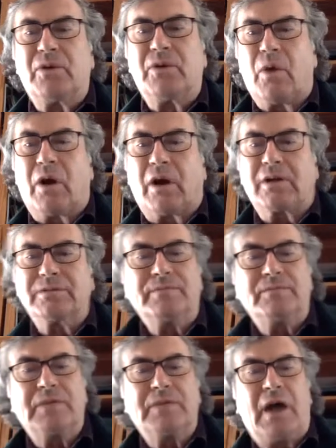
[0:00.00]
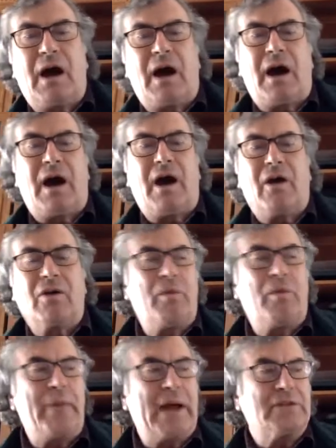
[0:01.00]
work, or
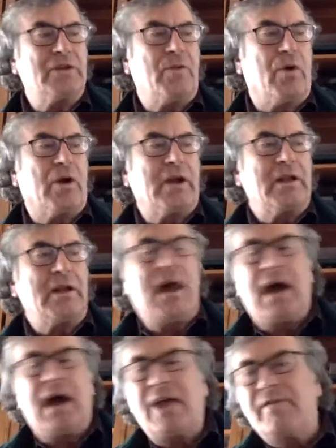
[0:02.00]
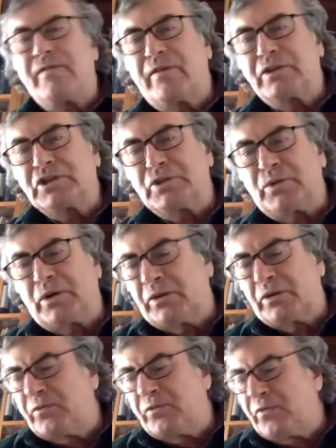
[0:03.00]
go back to work in a
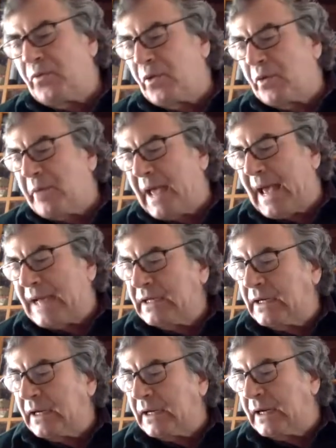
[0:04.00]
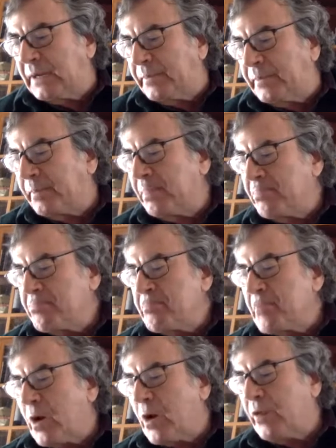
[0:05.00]
non-virtual format.
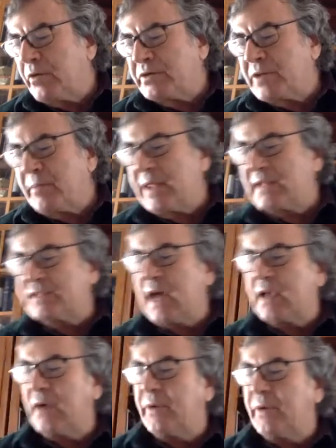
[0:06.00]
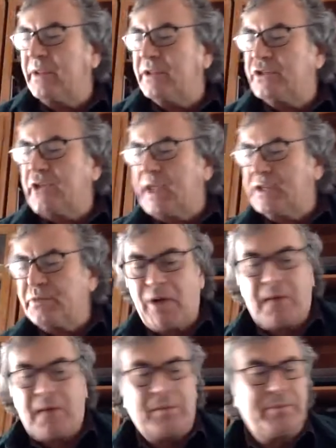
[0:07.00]
Although some of that's not going to change
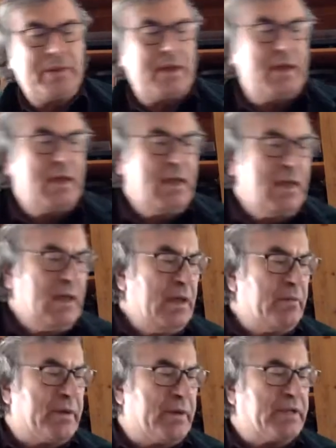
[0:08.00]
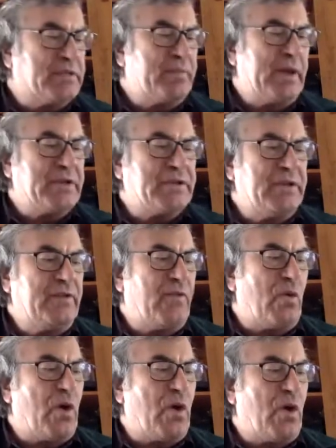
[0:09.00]
probably, but especially
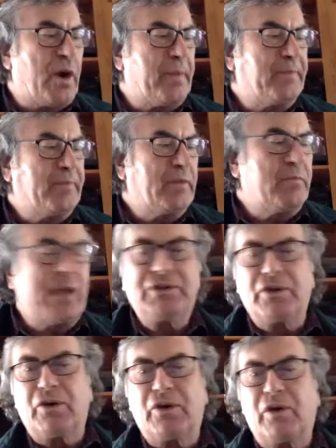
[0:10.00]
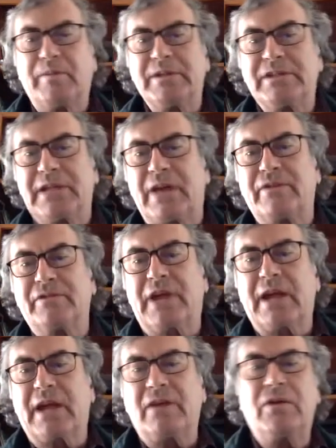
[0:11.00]
for major urban centers
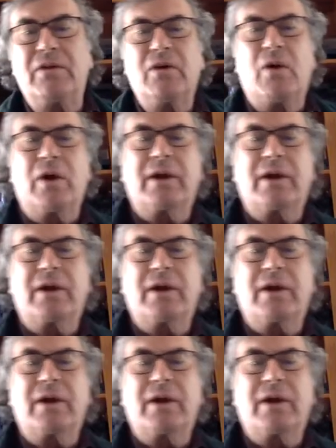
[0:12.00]
like New York,